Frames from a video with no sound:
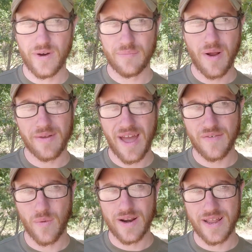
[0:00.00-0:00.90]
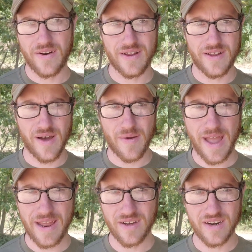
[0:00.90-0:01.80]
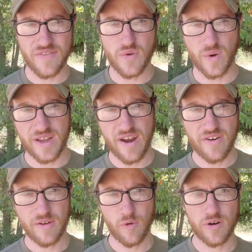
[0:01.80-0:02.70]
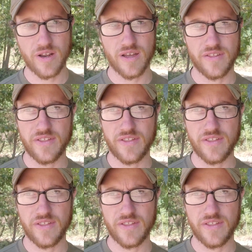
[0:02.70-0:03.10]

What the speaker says: to probably have a way to carry a handgun if you are carrying one,